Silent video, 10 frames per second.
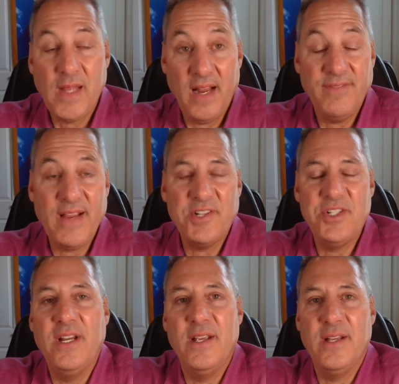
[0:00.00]
I've
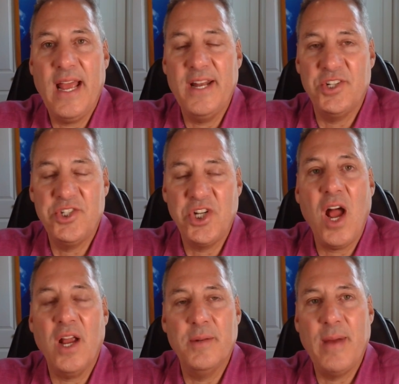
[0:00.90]
actually had a
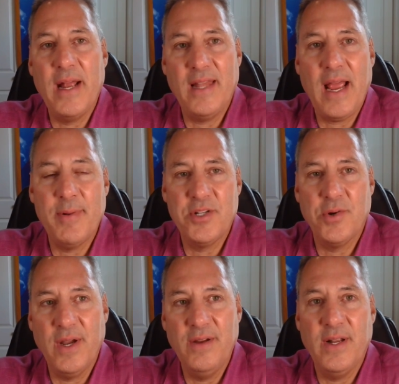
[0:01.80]
shock in my
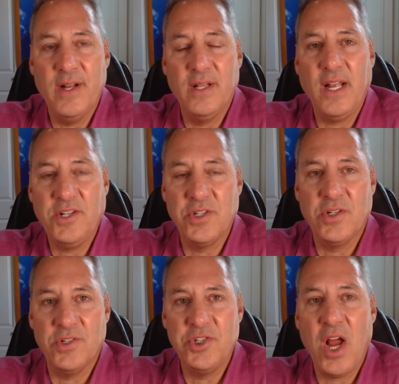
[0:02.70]
laboratory, an
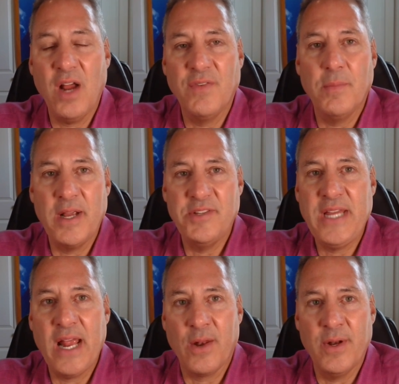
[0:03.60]
electrical shock from my
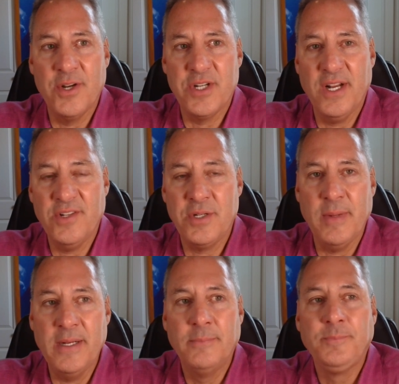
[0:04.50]
scalar energy
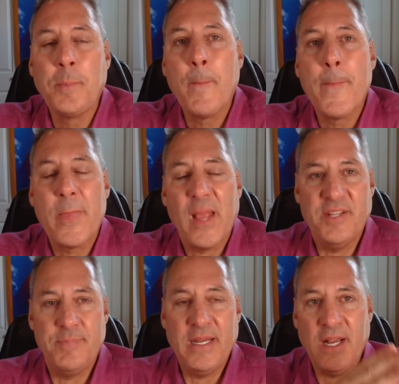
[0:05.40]
instrument.
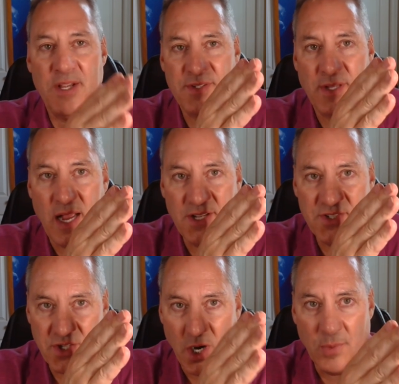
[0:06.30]
It's because I
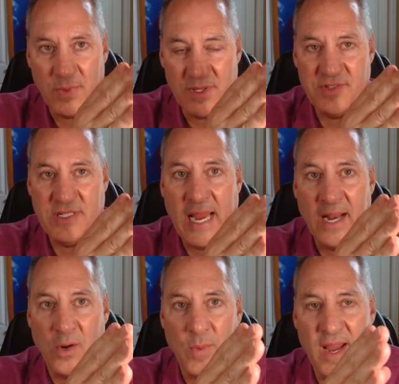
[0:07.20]
start with a
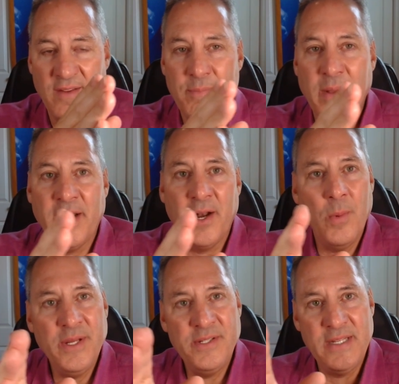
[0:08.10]
scalar wave, but it
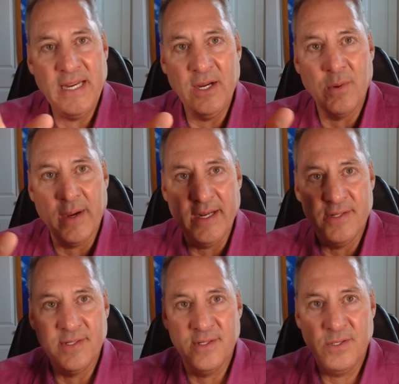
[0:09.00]
always
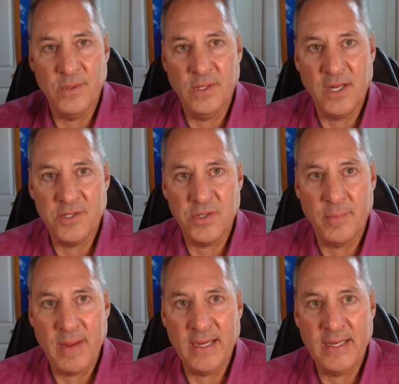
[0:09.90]
degrades into
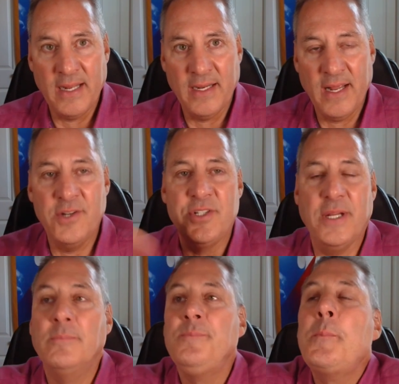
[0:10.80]
electromagnetic energy.